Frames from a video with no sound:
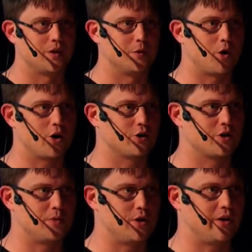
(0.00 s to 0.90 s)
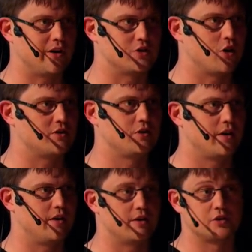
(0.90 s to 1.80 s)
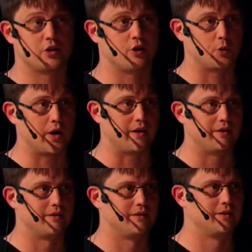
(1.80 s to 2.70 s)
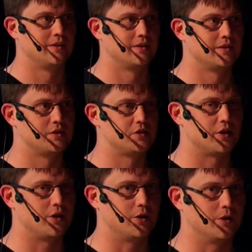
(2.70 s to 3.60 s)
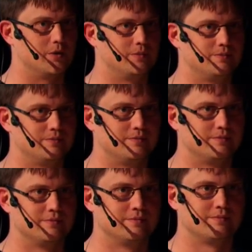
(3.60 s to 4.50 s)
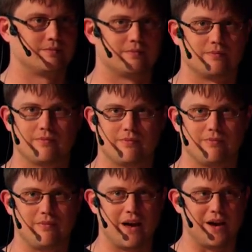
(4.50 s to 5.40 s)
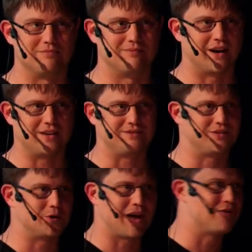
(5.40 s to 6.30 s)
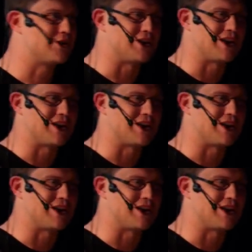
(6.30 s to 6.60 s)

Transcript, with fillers: You know, modern computing is not done in a secure way. So, yeah, I don't have a